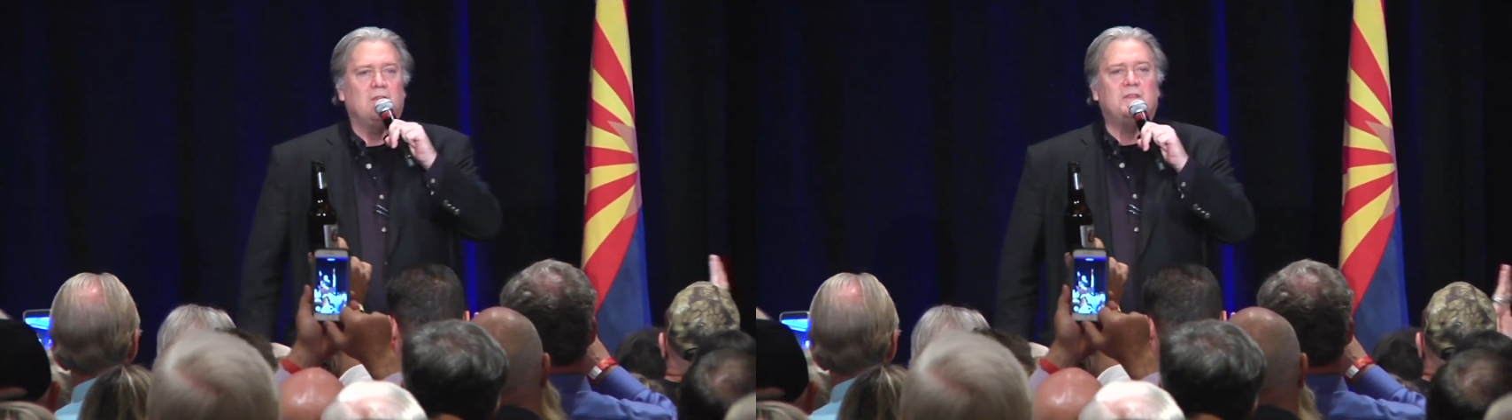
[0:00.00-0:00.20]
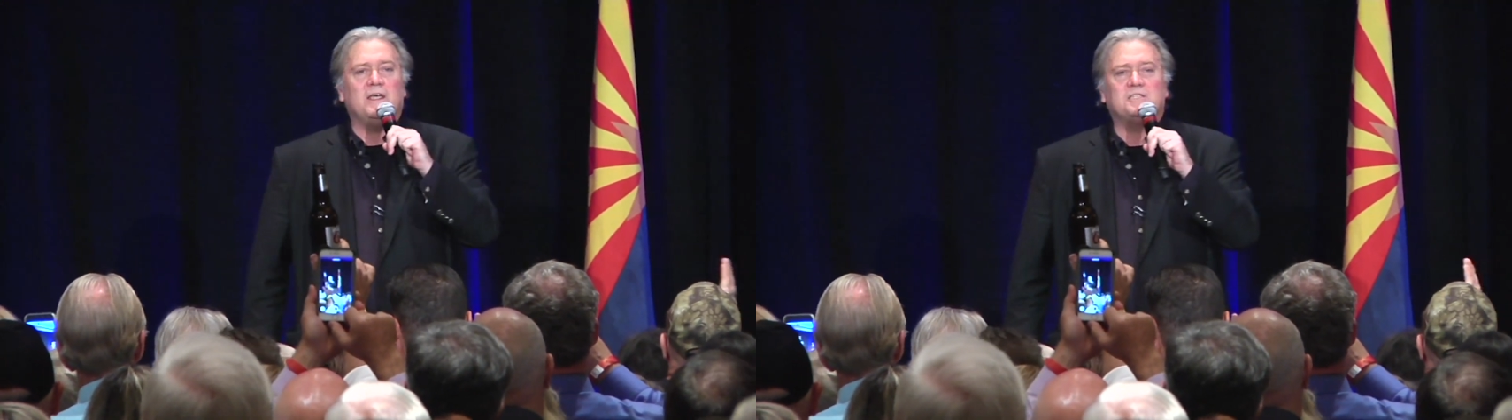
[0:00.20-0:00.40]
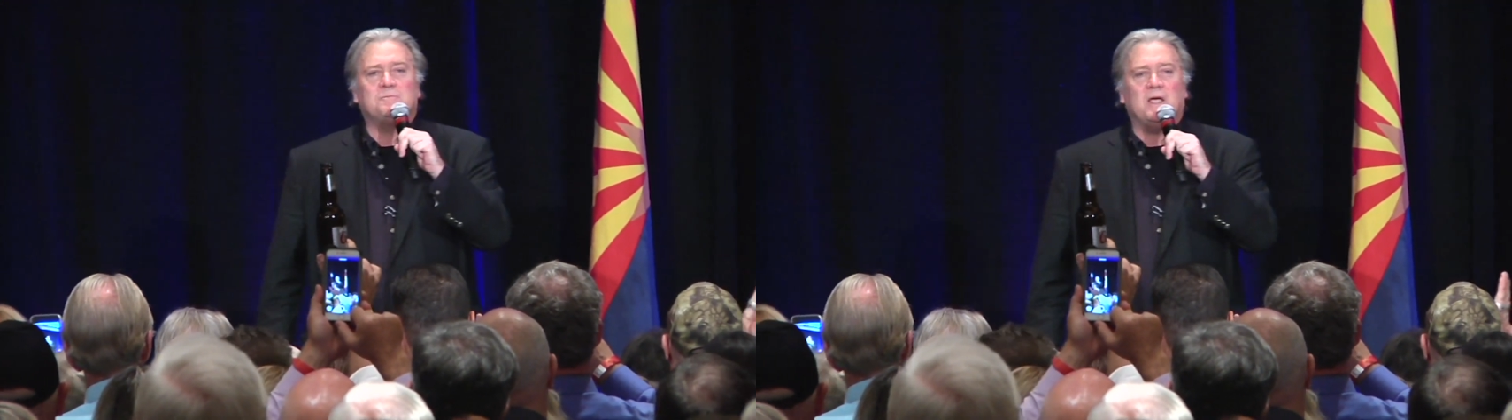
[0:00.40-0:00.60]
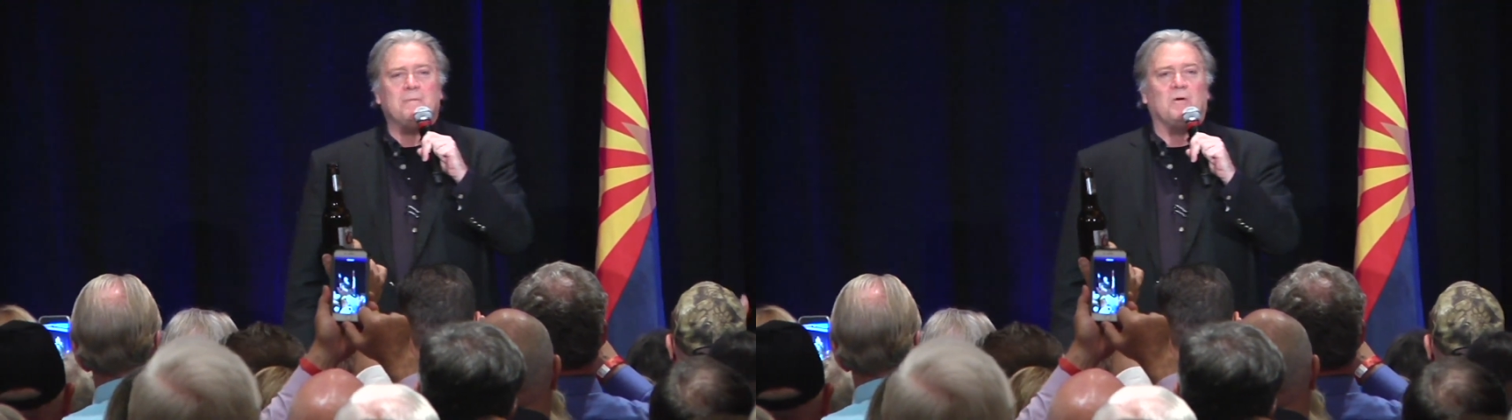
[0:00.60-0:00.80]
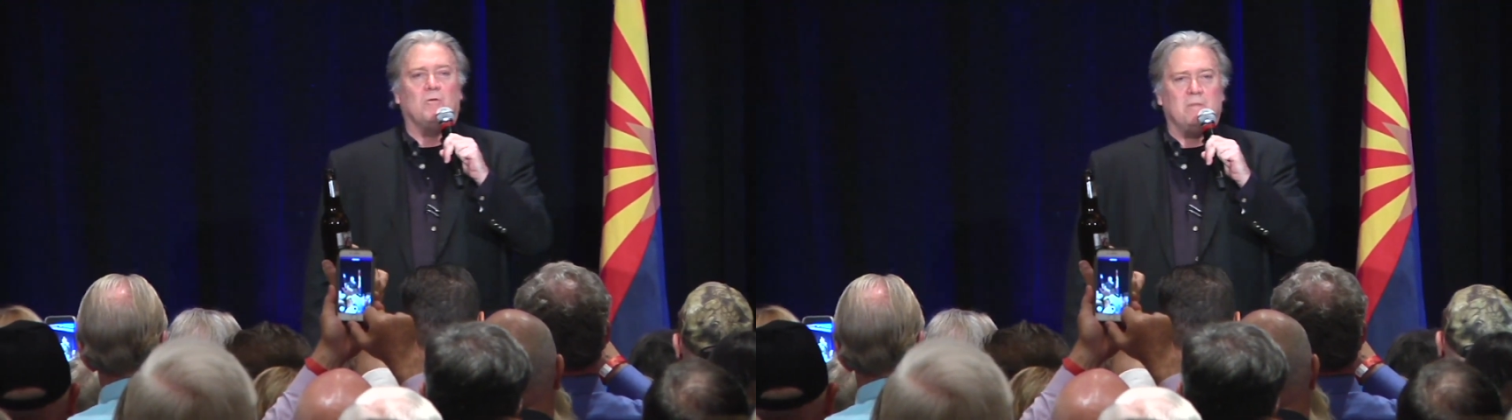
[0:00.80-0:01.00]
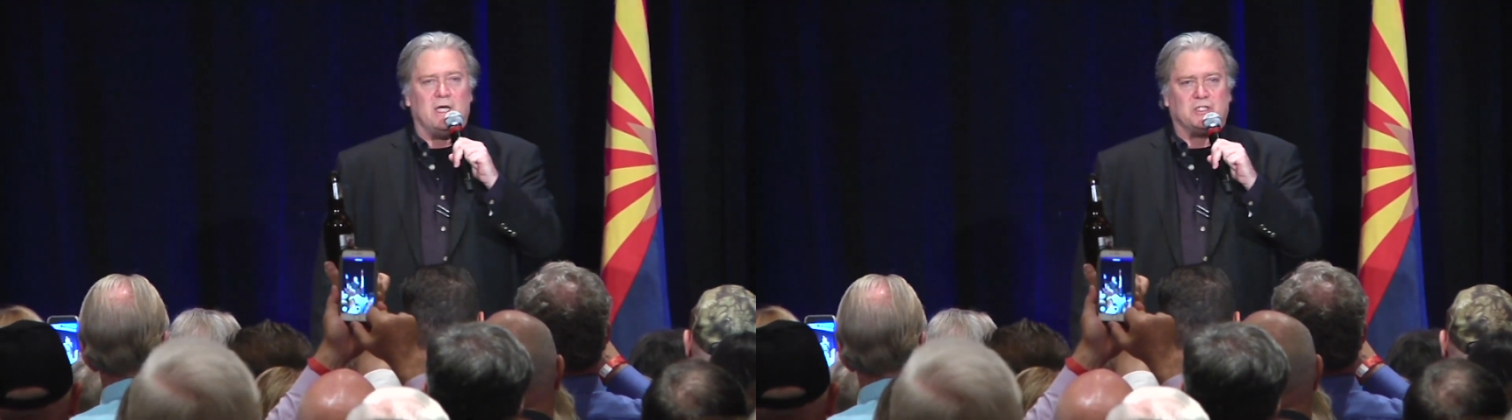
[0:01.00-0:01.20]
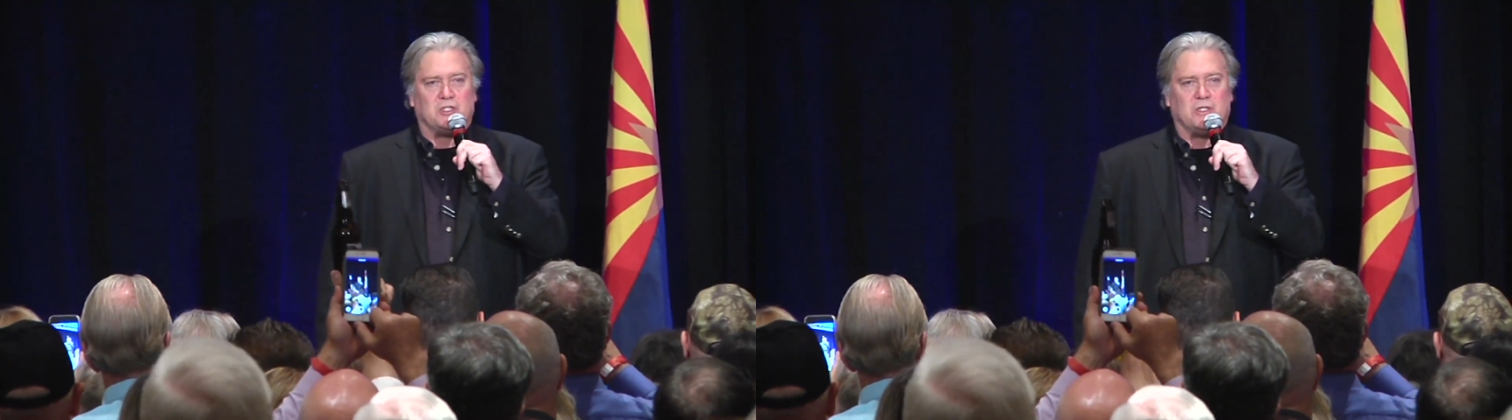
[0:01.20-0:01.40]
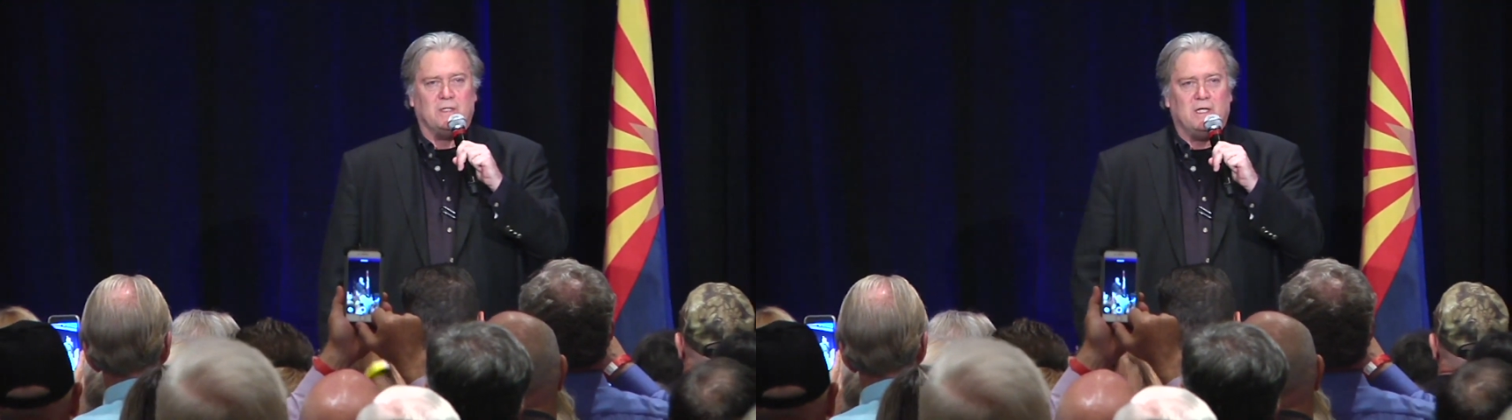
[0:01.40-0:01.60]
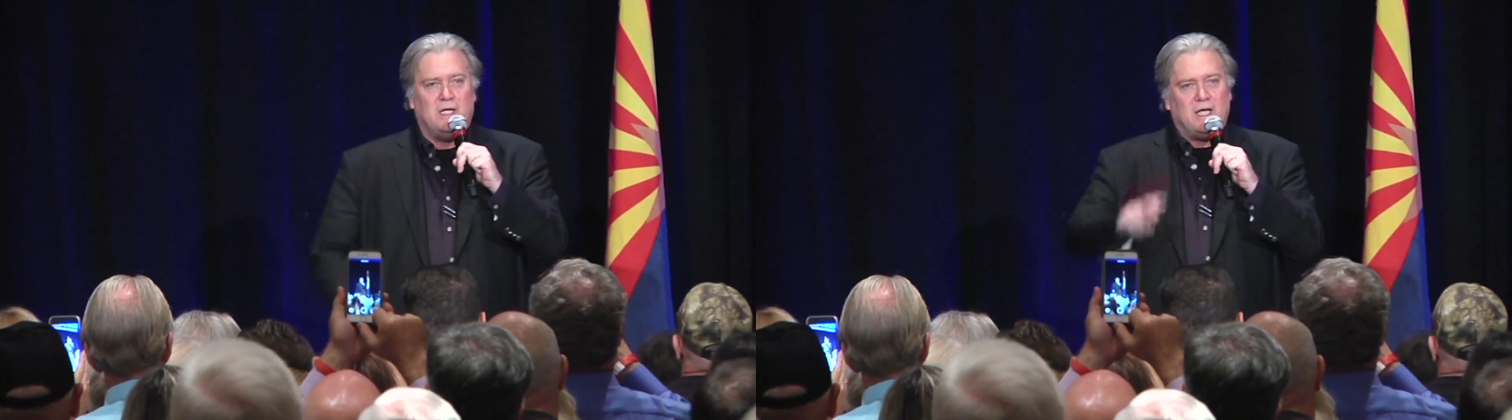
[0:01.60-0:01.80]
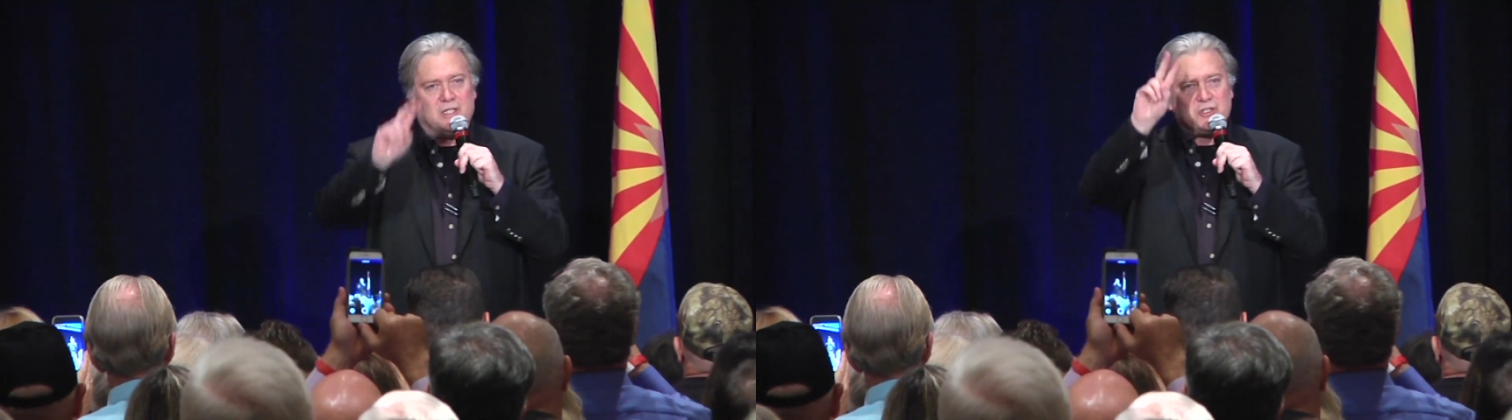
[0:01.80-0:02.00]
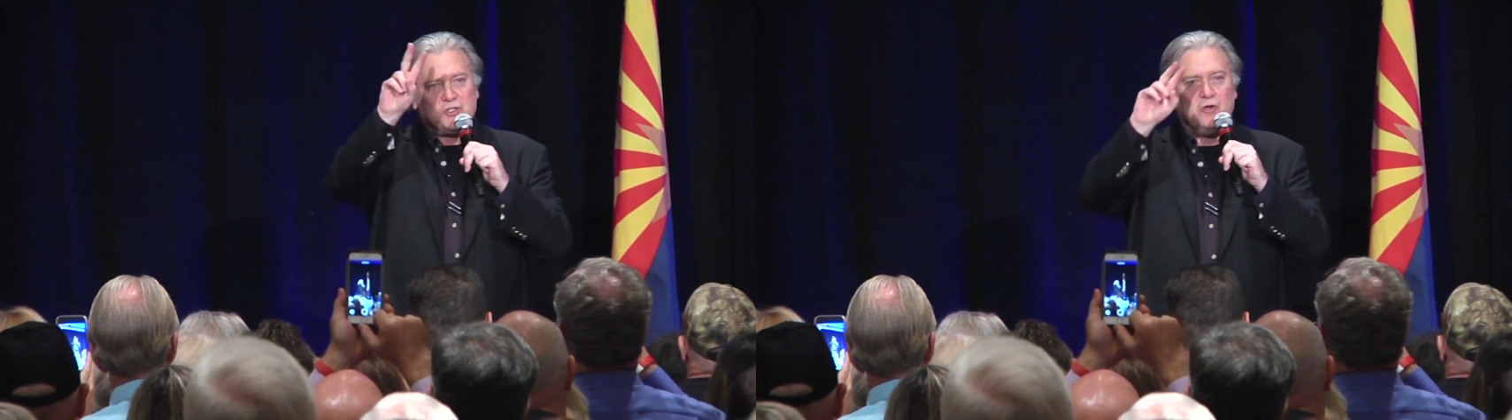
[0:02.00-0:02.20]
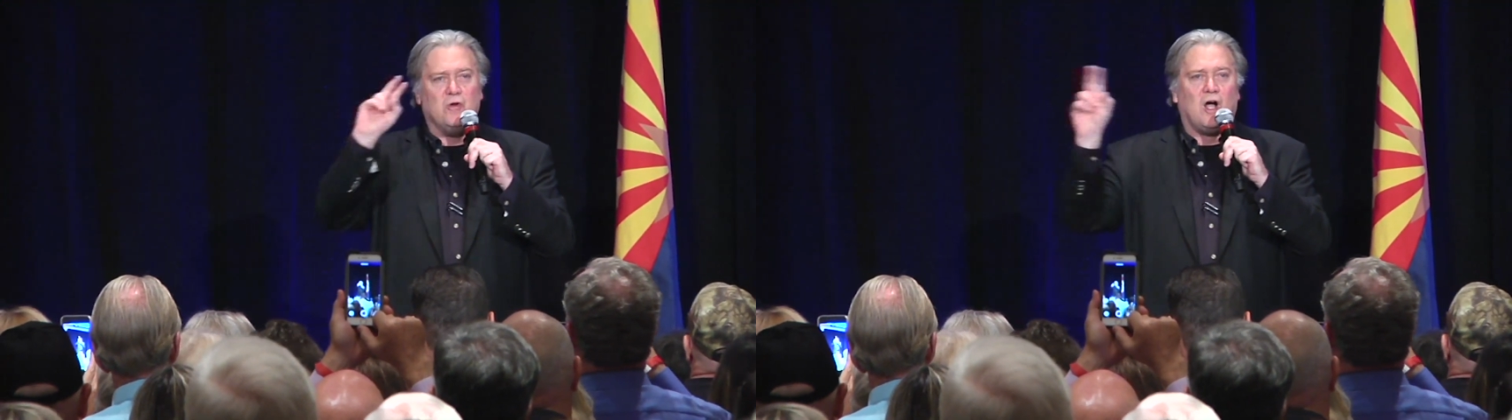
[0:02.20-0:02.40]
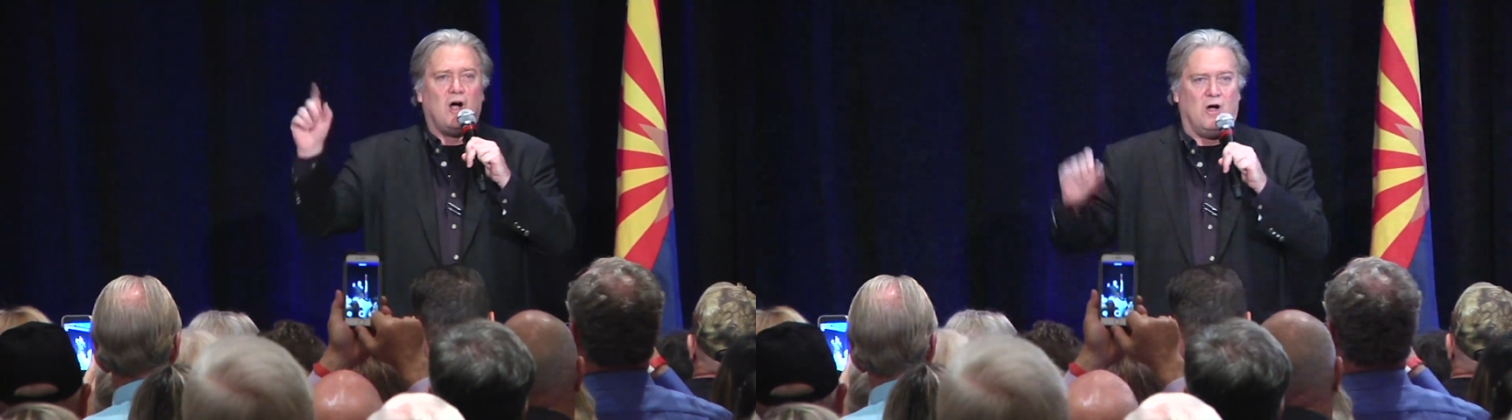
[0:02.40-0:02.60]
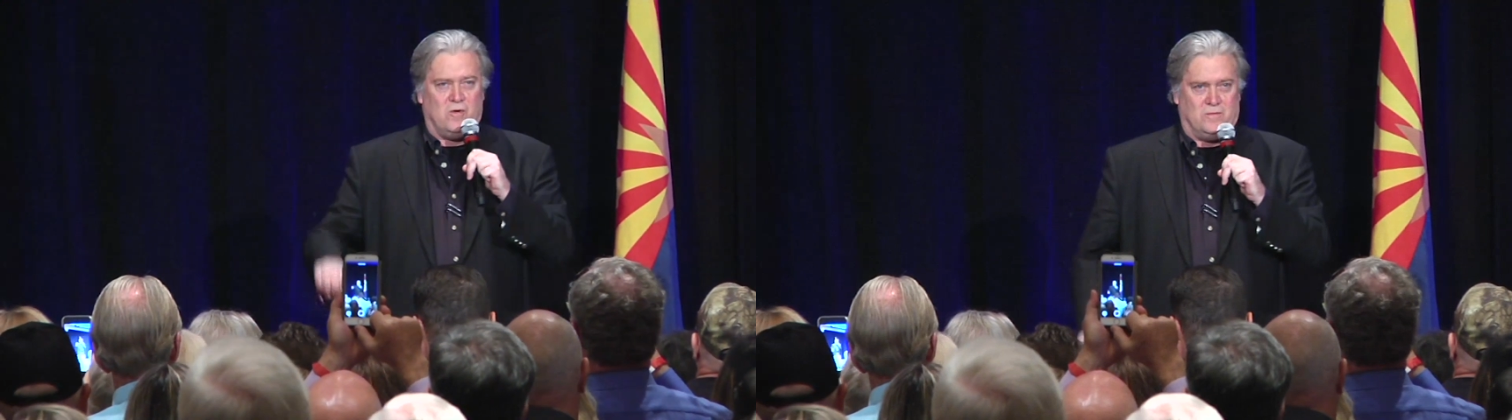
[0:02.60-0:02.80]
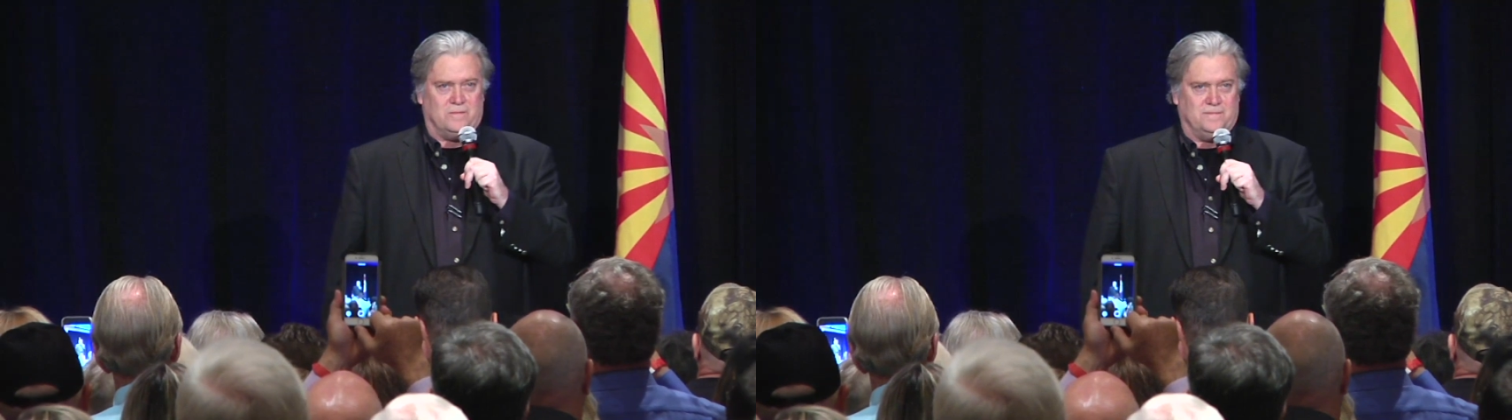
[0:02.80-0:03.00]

These people, Mitch, it's two to oh.